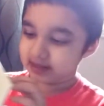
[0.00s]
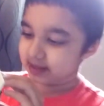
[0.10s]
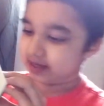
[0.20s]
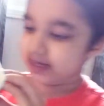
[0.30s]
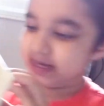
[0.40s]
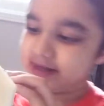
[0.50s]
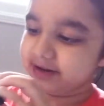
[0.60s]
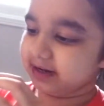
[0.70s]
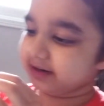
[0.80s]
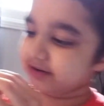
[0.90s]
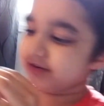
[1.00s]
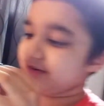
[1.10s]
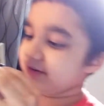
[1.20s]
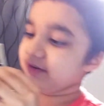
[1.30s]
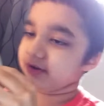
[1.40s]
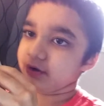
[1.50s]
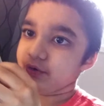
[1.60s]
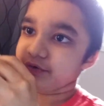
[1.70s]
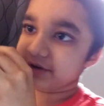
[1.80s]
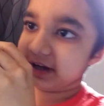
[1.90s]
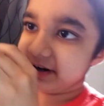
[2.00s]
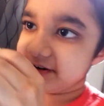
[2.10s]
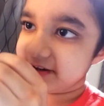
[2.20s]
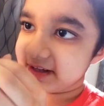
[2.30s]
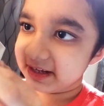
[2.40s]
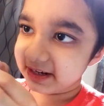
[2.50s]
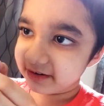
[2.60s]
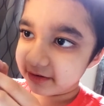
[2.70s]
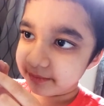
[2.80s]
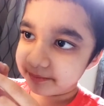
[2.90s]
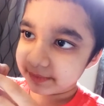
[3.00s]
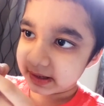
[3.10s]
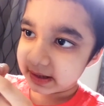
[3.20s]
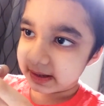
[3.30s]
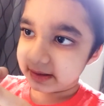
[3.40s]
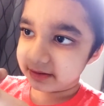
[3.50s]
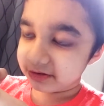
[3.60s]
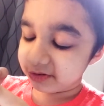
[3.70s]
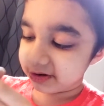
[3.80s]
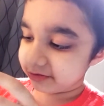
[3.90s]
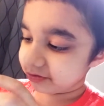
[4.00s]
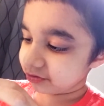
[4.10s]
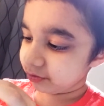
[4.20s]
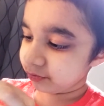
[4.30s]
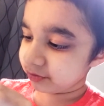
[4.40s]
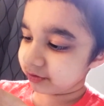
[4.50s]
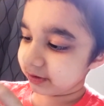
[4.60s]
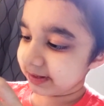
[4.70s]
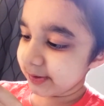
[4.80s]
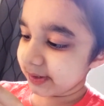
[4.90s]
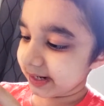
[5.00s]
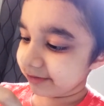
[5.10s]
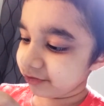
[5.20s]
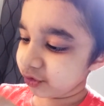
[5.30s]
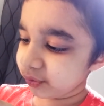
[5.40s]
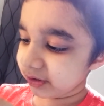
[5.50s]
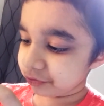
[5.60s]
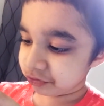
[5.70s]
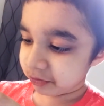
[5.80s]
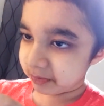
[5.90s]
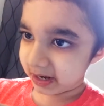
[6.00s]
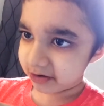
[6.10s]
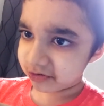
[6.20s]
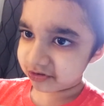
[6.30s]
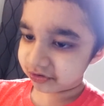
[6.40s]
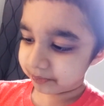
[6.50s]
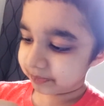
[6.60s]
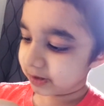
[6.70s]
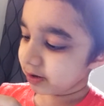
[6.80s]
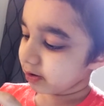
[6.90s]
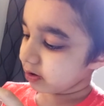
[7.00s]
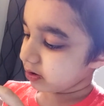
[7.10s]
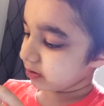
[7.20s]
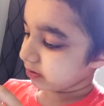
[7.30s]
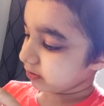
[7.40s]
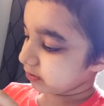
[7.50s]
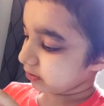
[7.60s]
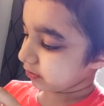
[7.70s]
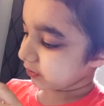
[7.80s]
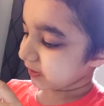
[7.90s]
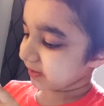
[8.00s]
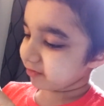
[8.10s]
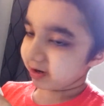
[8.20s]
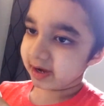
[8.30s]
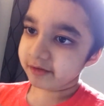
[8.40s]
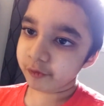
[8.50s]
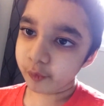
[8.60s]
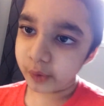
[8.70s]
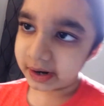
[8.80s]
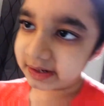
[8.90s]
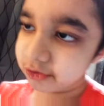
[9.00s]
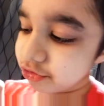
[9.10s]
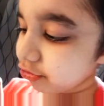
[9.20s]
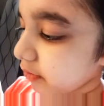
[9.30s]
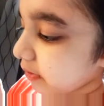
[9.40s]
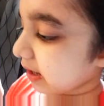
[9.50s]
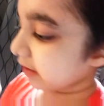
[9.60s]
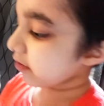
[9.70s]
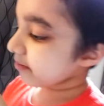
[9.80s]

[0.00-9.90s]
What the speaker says: and it goes into here, to one of the screws. So you could have two neutral wires. You could even have one neutral wire.